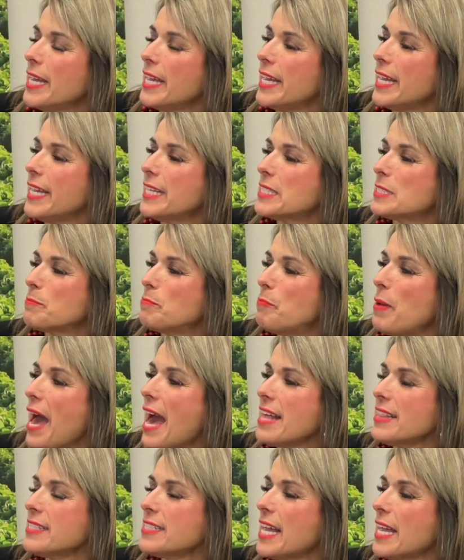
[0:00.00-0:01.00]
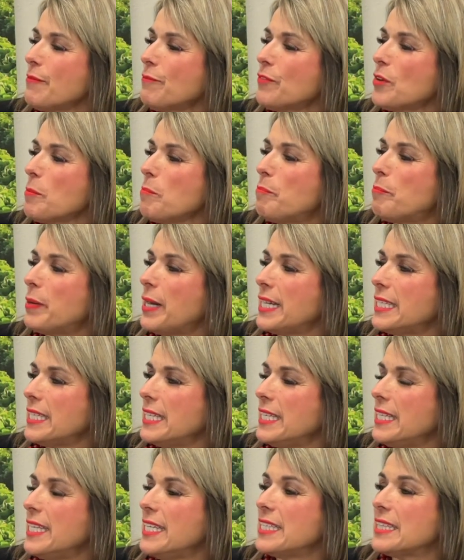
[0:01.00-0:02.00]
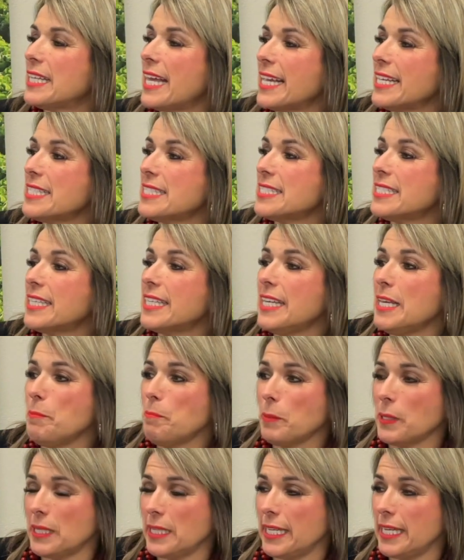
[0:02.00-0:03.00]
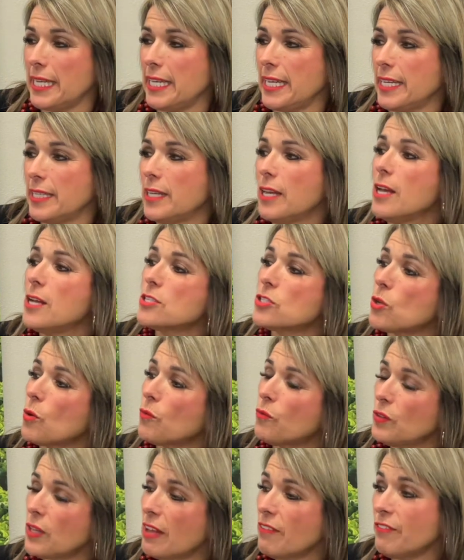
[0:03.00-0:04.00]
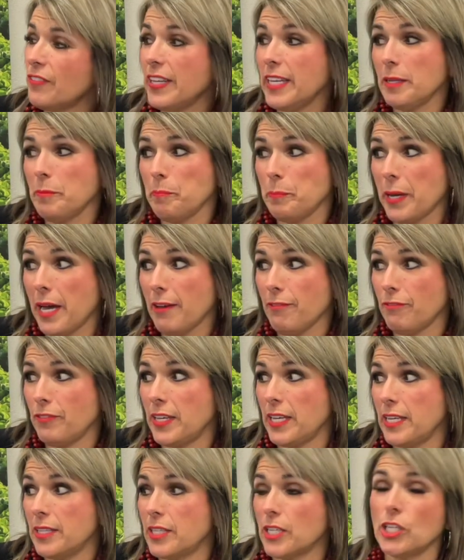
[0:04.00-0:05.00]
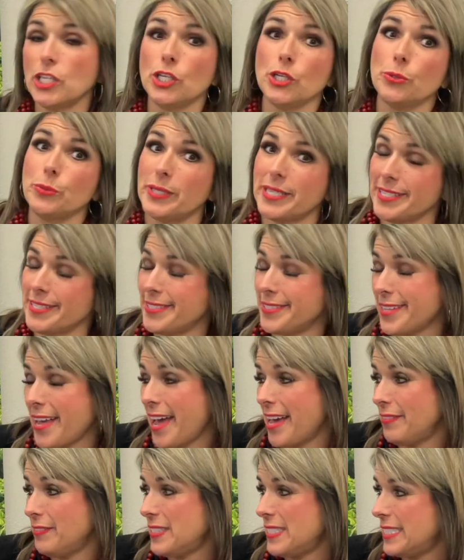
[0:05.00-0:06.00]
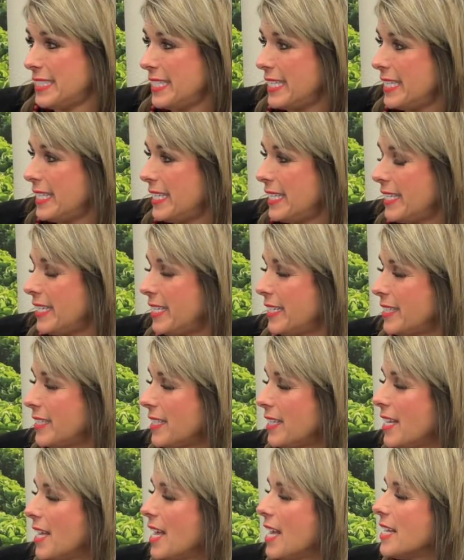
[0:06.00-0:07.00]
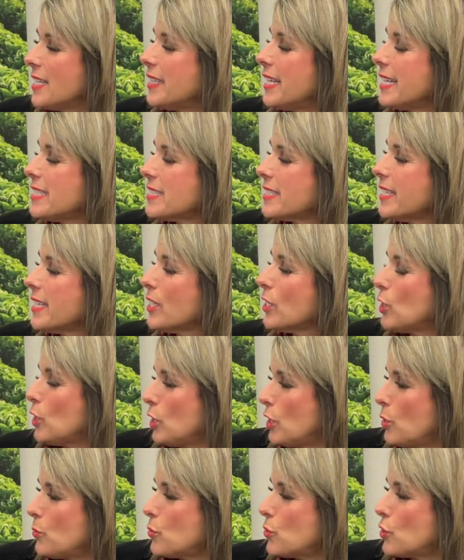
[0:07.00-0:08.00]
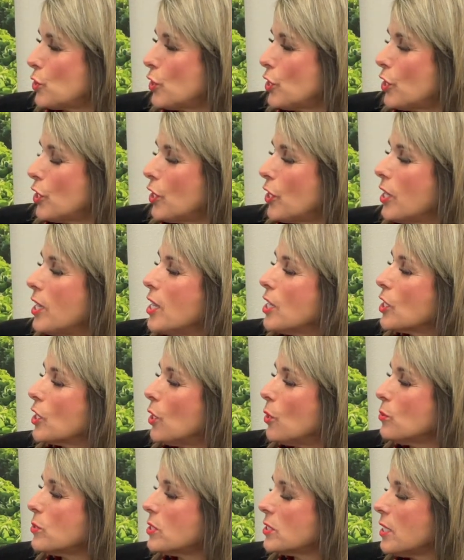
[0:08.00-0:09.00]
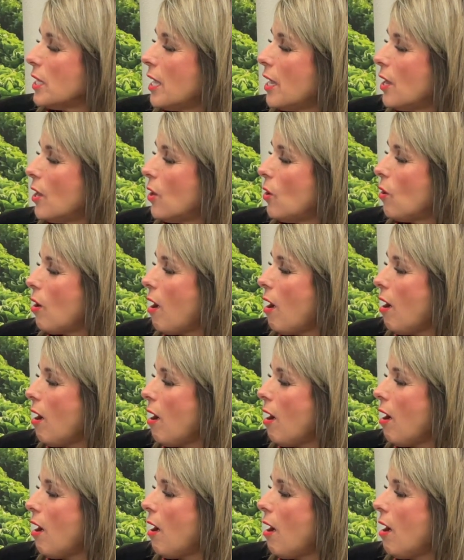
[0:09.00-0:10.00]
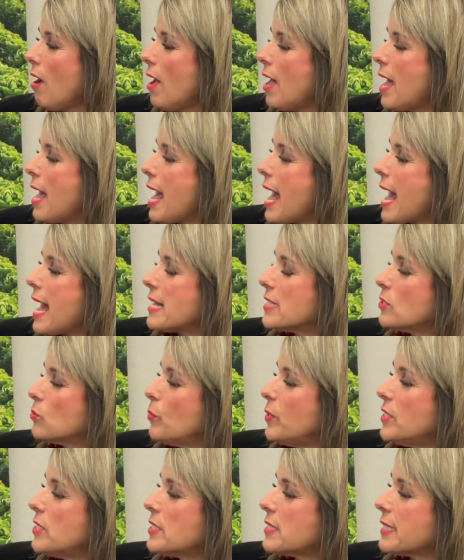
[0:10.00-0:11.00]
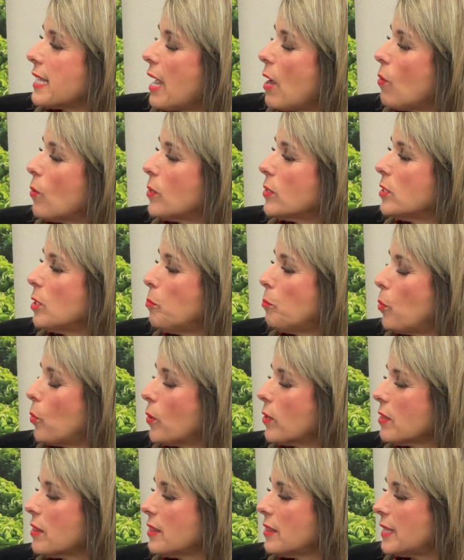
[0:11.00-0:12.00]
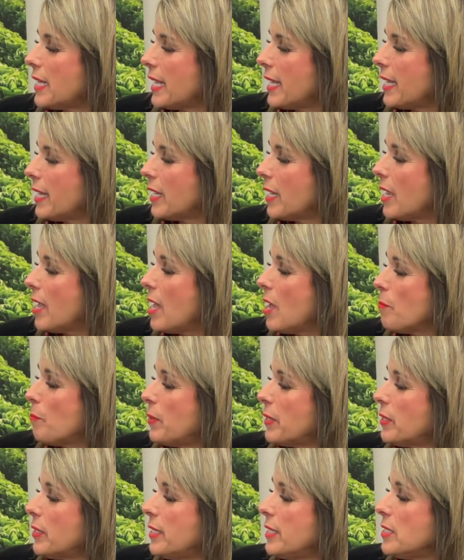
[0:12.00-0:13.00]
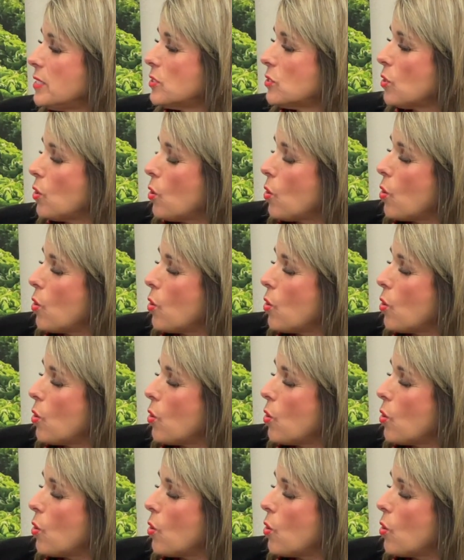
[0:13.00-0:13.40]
It's bath time for Bunny. He likes to keep clean. So fluffy and puffy, the cutest I've seen. Let's get closer. Go slow, aw, as we scoured the poor thing. But he's